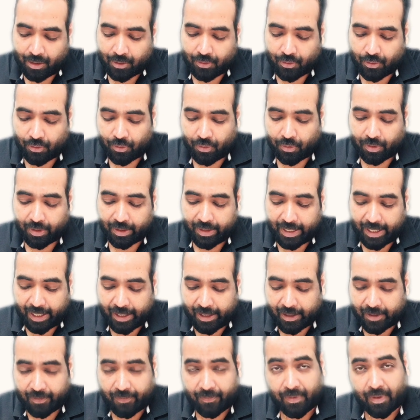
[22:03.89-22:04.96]
So
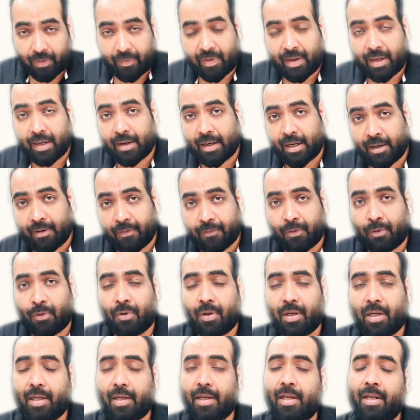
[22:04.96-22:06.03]
that we will
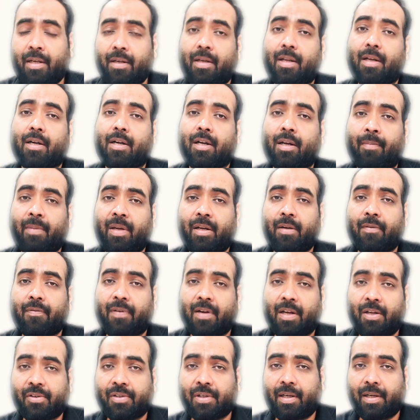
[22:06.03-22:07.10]
unfold in the coming
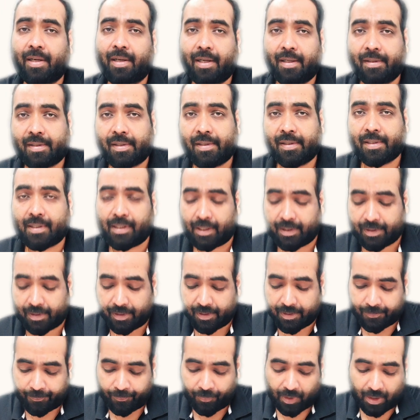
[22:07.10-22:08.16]
financial analysis
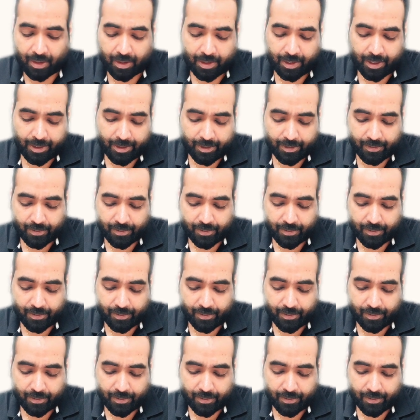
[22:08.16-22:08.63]
classes, right?